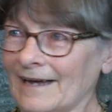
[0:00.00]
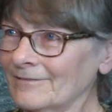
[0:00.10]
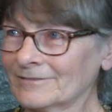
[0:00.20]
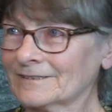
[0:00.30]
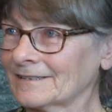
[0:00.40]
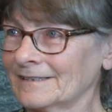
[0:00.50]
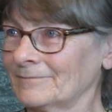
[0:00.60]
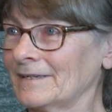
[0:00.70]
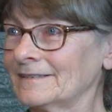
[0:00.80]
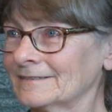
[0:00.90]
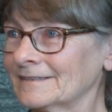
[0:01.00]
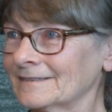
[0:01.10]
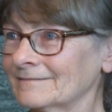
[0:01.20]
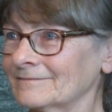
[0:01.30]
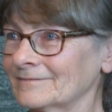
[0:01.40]
That was an
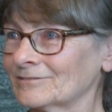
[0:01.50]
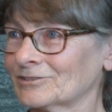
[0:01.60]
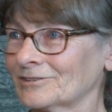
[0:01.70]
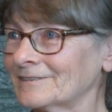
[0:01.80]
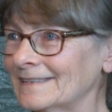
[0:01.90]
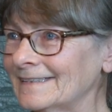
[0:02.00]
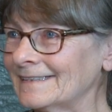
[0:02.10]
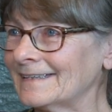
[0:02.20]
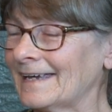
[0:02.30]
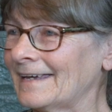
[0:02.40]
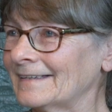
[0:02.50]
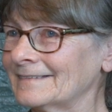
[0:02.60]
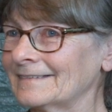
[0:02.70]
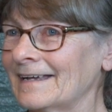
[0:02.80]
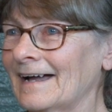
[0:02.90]
amazing journey,
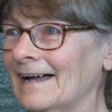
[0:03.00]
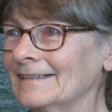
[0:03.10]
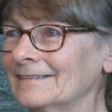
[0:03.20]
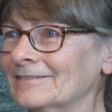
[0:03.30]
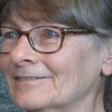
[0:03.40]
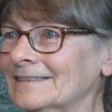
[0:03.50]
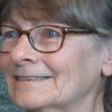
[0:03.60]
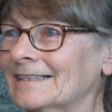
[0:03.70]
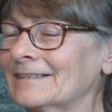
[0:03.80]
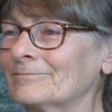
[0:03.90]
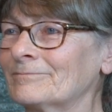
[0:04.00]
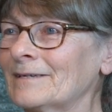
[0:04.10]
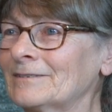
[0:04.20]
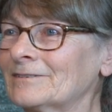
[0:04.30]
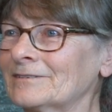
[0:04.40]
and you know, it
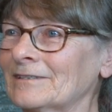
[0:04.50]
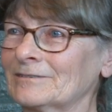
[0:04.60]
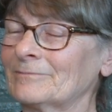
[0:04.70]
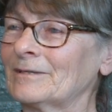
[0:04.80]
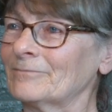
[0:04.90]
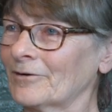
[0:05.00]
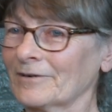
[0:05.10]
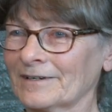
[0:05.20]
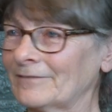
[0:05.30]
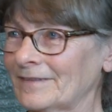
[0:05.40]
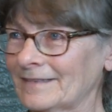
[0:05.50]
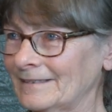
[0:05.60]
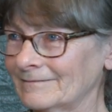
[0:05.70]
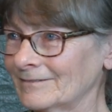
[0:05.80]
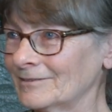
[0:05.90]
maybe turned out to be more even
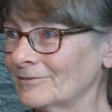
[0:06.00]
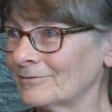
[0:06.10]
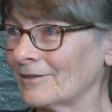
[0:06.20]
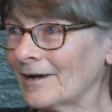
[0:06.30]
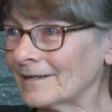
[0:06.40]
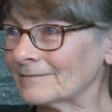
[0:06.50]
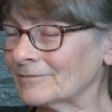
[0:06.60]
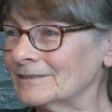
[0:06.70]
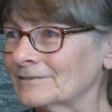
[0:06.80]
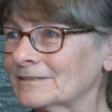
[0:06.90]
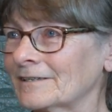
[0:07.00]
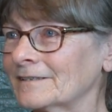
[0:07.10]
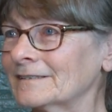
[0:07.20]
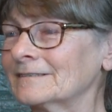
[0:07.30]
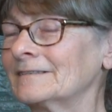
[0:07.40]
than you thought when you
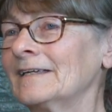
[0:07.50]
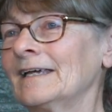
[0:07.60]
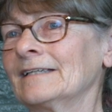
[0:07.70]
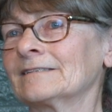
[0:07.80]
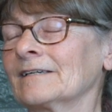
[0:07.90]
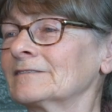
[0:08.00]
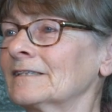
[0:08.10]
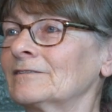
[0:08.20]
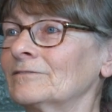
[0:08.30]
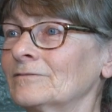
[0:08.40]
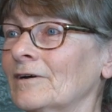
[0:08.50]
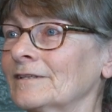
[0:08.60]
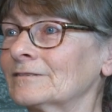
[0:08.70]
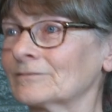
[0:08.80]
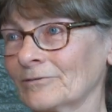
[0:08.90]
started, and it sounds like you
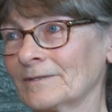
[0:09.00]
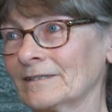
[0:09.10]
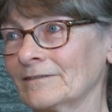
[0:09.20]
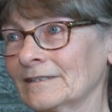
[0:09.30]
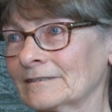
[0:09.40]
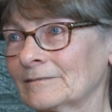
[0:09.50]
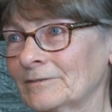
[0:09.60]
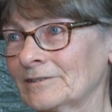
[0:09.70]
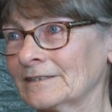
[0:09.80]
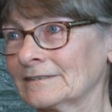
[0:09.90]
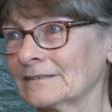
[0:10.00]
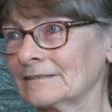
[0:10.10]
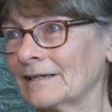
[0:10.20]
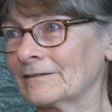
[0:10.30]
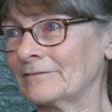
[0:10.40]
got so many great
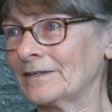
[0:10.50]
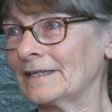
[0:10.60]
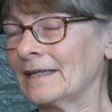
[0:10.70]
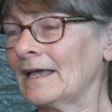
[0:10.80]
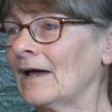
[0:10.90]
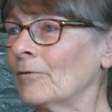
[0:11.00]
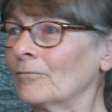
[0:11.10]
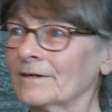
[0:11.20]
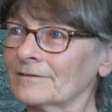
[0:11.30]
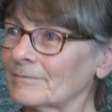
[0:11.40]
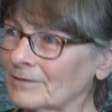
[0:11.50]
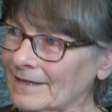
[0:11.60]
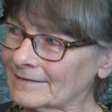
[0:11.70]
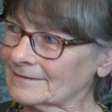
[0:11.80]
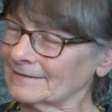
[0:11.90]
experiences out of it. What are the
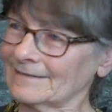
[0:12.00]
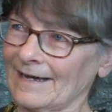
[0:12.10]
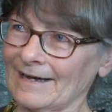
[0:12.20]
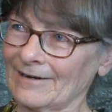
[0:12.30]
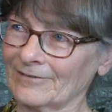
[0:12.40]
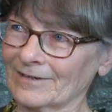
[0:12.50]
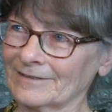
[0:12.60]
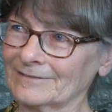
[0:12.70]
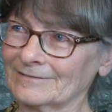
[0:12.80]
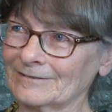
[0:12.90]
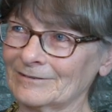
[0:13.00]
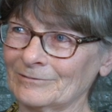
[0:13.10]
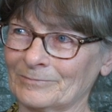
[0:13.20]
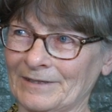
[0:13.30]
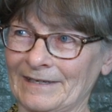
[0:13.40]
plans now? Are
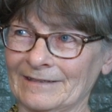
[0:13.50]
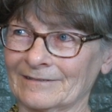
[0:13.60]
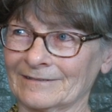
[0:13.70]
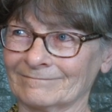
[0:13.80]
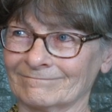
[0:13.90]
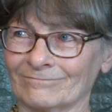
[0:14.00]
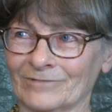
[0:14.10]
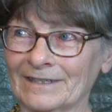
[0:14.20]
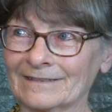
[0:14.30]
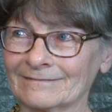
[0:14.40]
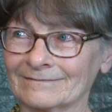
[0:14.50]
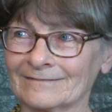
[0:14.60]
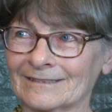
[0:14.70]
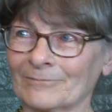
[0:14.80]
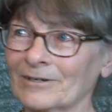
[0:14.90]
you planning on running
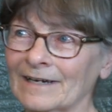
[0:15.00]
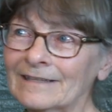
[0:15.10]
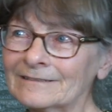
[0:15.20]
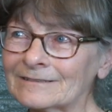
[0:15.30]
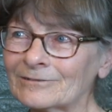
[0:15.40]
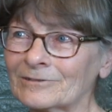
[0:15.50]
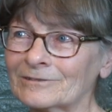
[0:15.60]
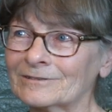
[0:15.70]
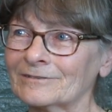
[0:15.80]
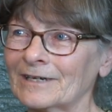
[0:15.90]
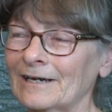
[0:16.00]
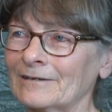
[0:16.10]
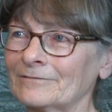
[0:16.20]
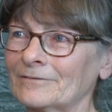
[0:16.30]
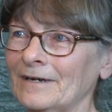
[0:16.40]
somewhere else, or do you
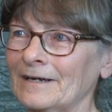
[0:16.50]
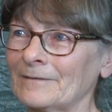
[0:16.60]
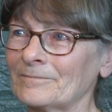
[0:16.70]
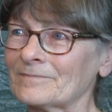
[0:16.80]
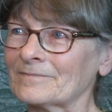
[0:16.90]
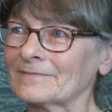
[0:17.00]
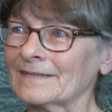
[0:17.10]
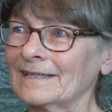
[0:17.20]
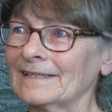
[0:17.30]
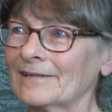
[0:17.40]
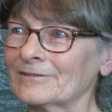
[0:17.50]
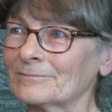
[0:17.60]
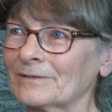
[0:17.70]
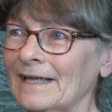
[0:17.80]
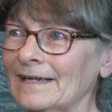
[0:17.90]
have any
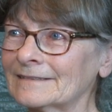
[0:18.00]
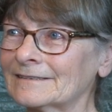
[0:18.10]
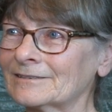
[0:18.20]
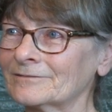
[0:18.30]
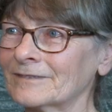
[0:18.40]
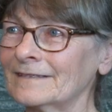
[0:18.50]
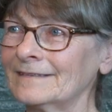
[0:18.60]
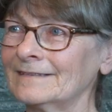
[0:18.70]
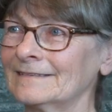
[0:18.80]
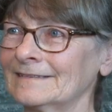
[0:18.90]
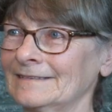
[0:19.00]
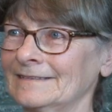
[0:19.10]
other plans to run?